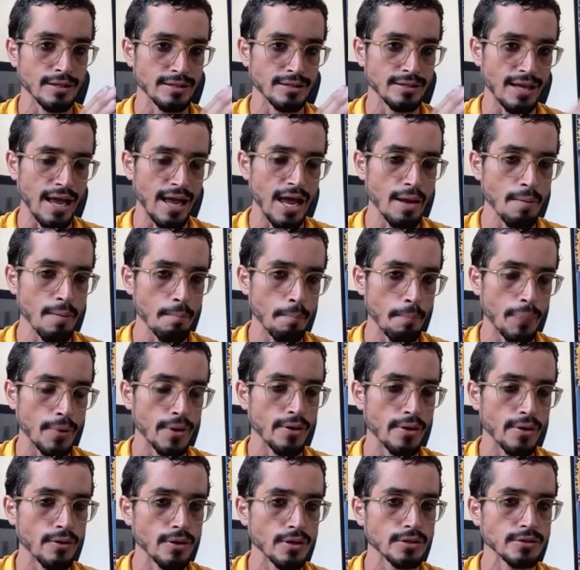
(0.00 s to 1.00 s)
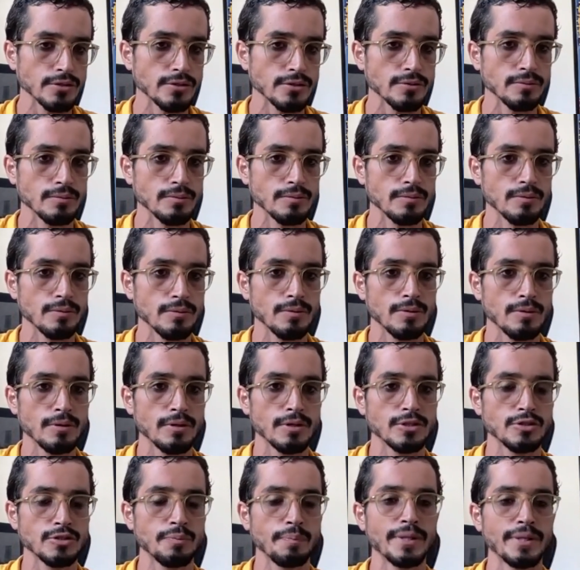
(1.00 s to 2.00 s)
time period
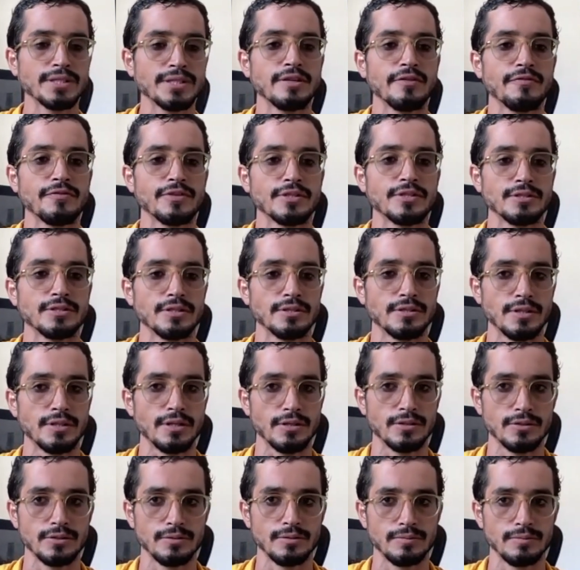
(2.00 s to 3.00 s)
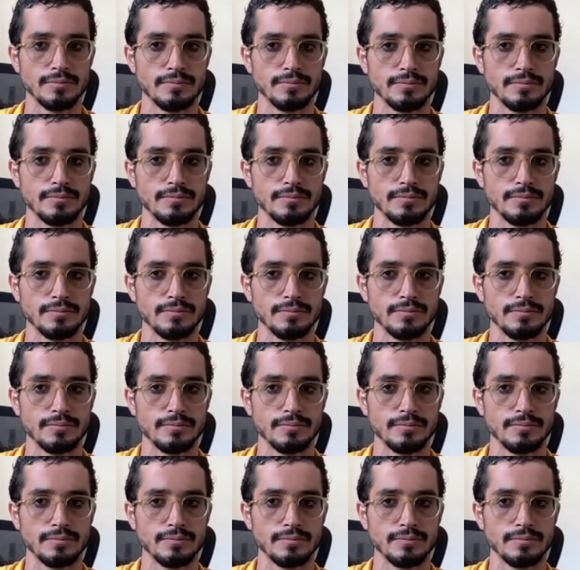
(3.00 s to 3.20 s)
specificities.